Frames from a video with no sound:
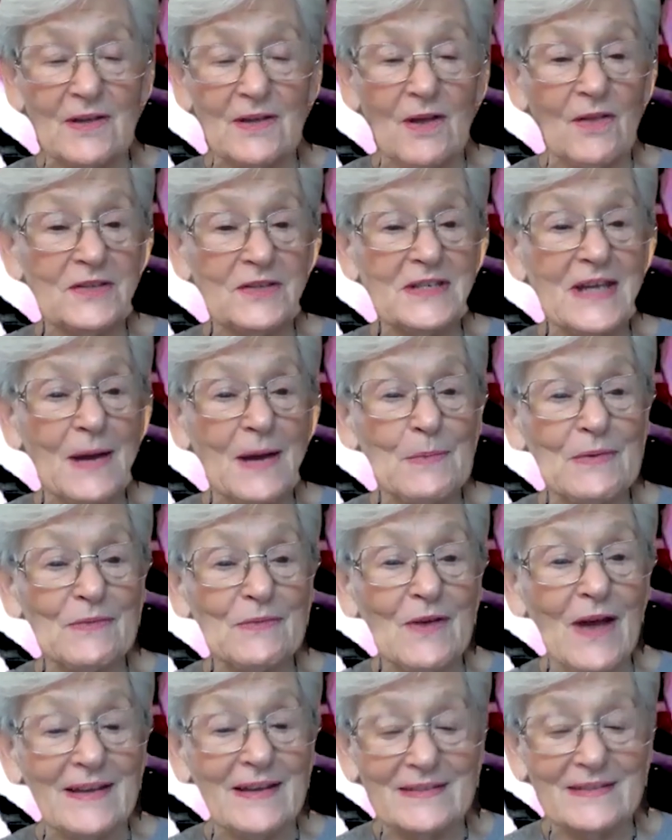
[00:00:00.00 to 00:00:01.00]
all the time we've
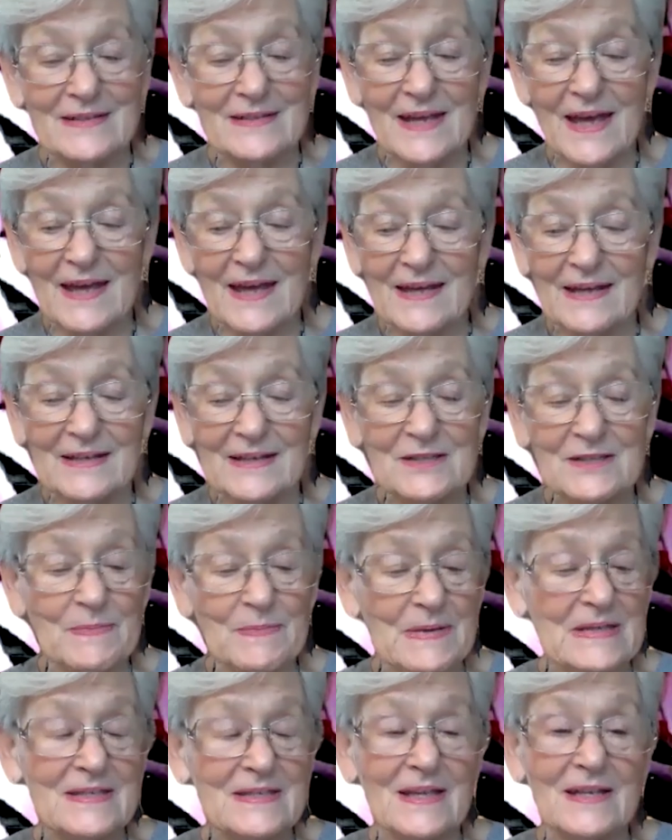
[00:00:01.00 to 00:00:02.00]
got today, and it's
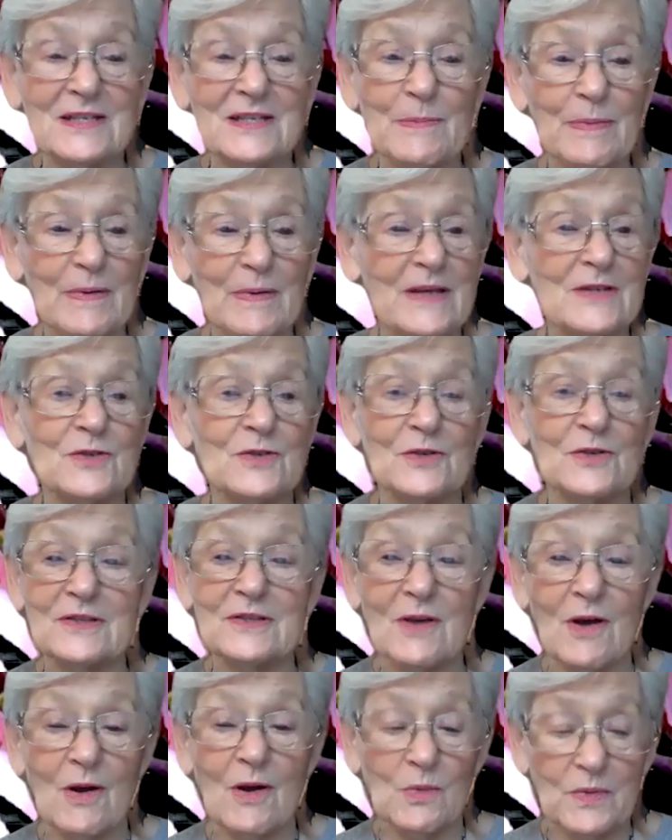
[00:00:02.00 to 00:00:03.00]
been such a pleasure to
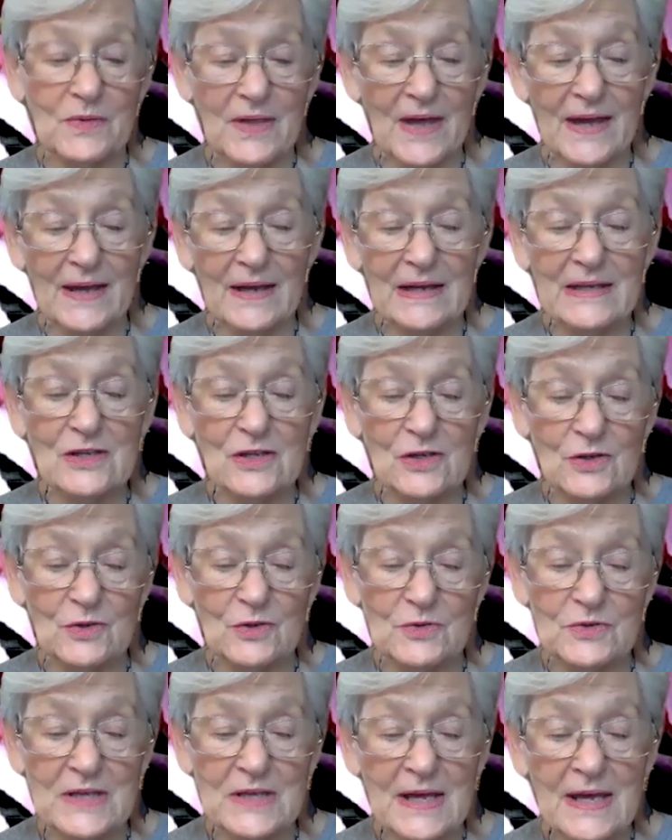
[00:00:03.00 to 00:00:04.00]
talk with Hailey
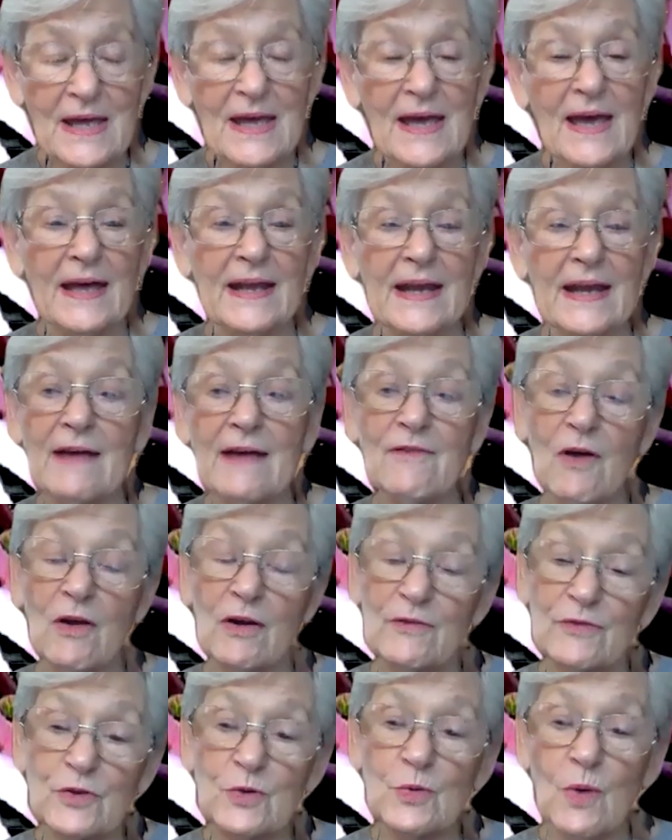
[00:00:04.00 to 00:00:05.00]
Hughes and have all
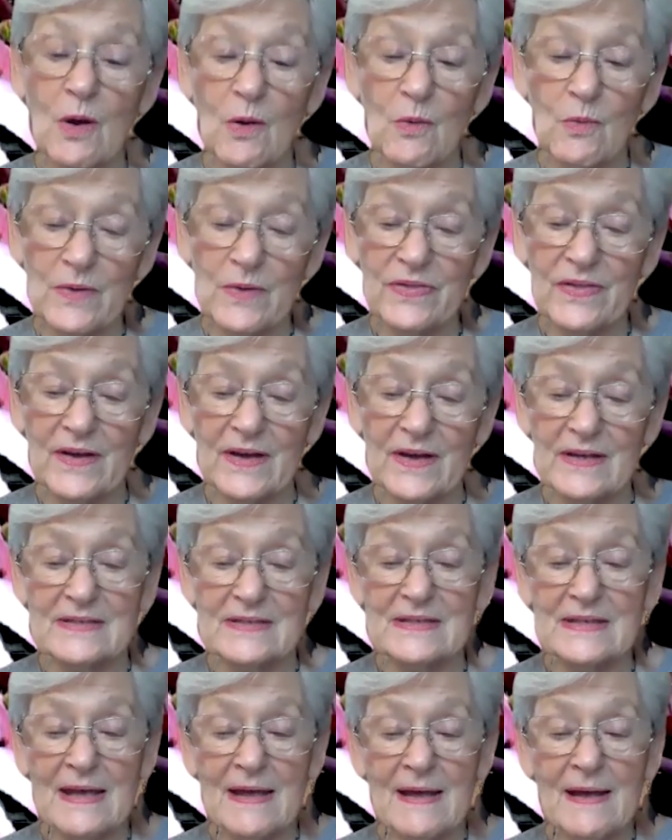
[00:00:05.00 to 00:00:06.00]
of you all with us.
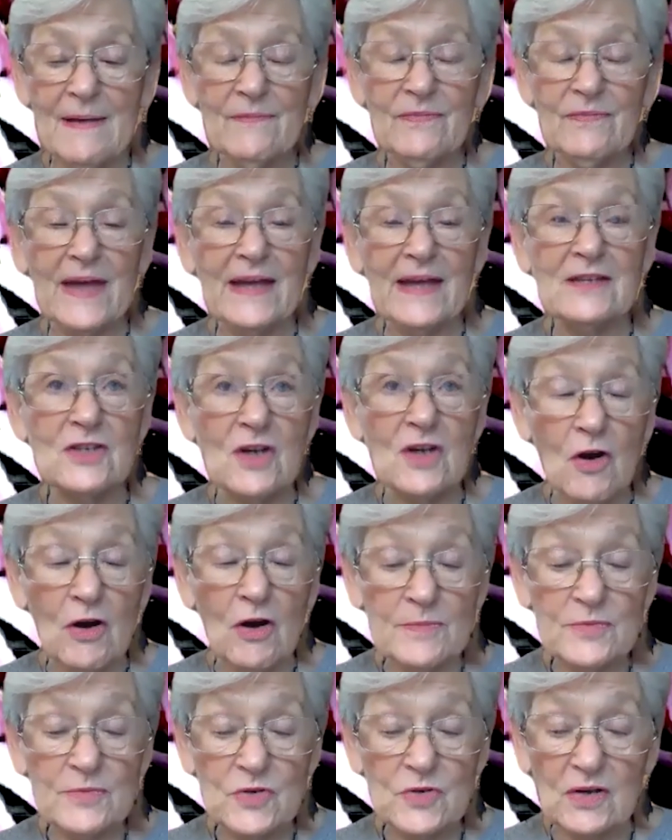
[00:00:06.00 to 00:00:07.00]
Thanks to
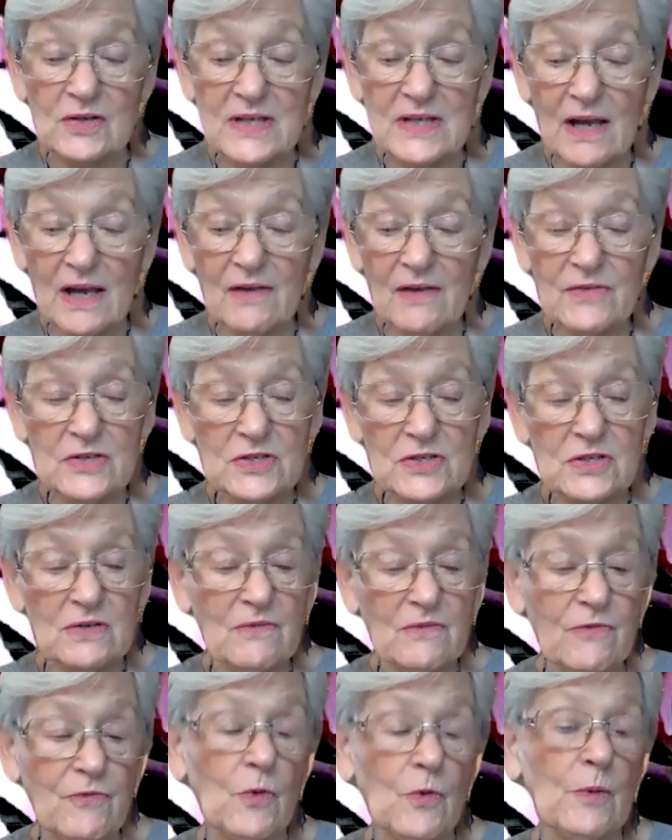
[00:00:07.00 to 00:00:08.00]
Armstrong Television
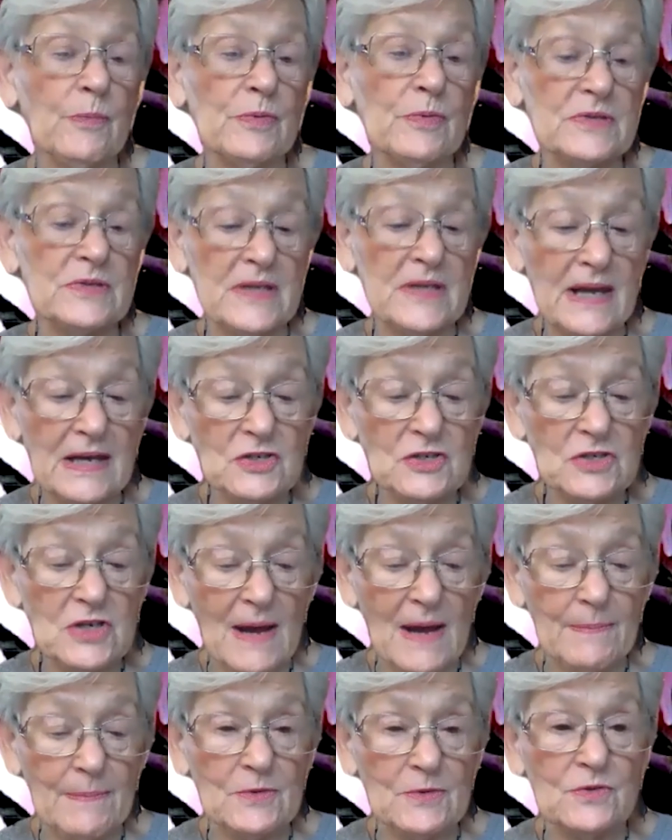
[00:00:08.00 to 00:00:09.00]
for presenting
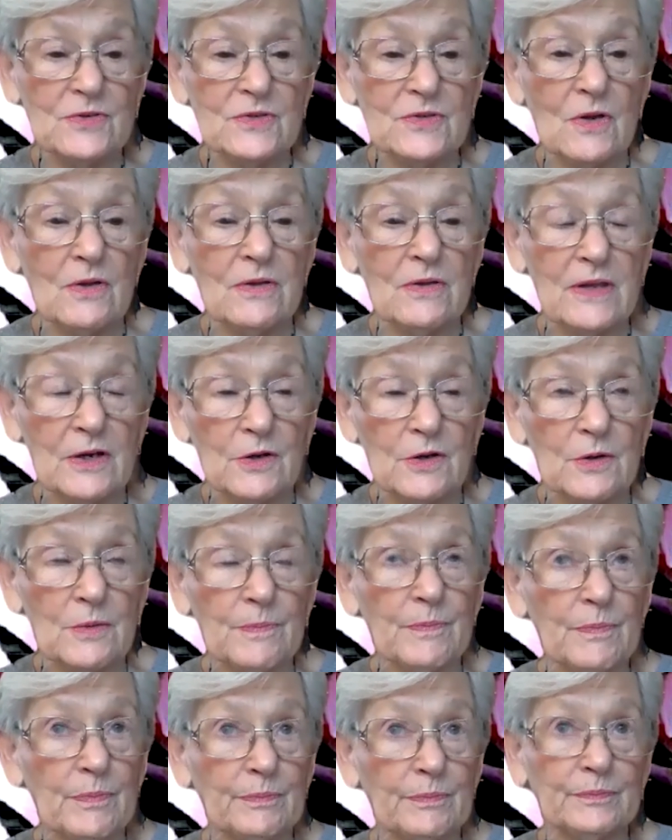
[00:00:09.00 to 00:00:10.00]
chapters on their
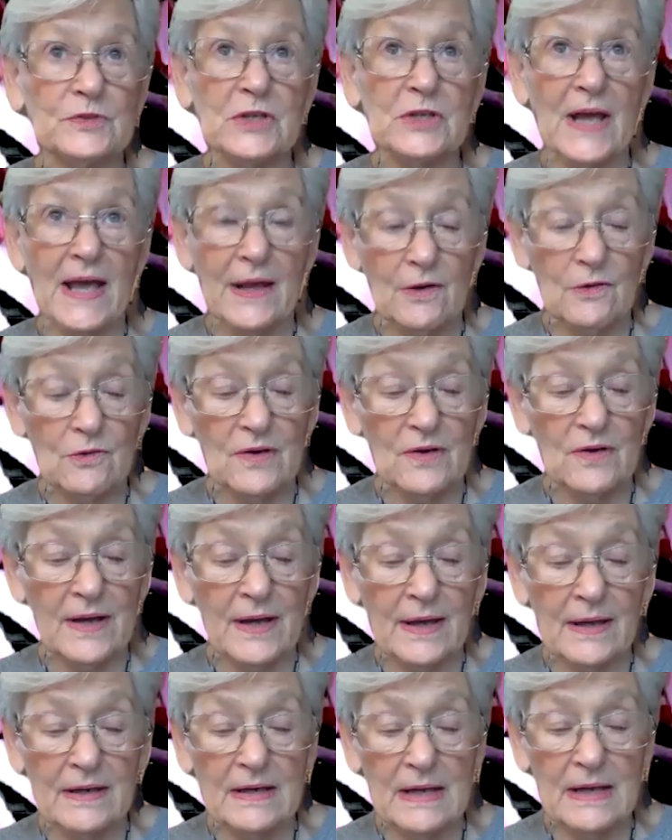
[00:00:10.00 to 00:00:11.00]
channel
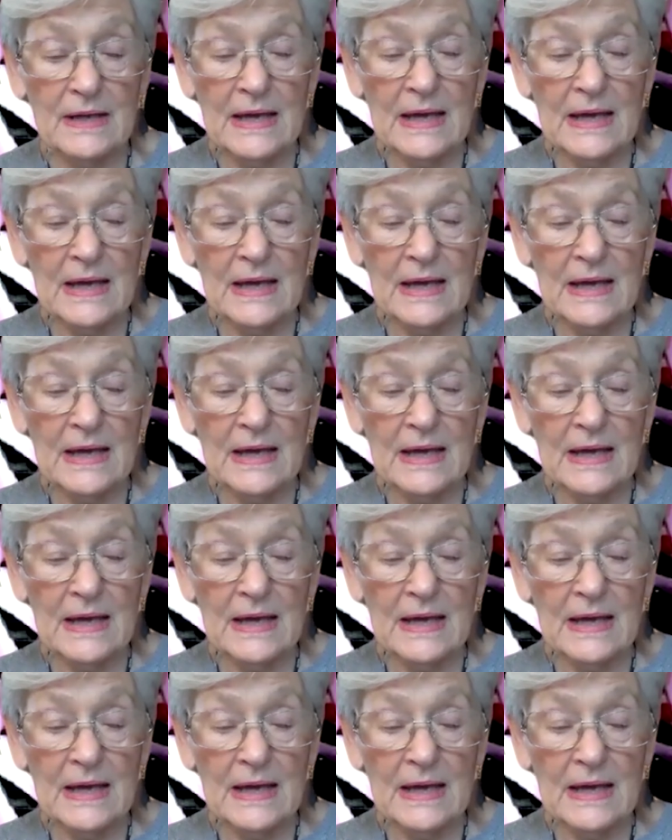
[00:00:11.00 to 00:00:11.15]
and